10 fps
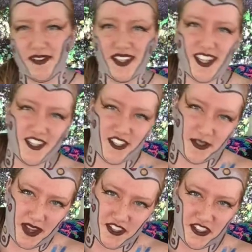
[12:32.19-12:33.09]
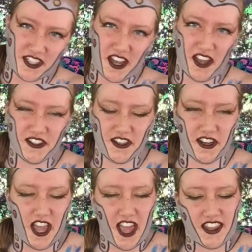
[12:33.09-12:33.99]
because she mentions to Hunter
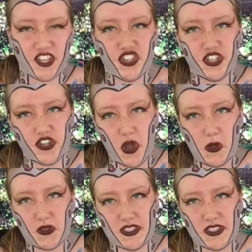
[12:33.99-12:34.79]
that she knows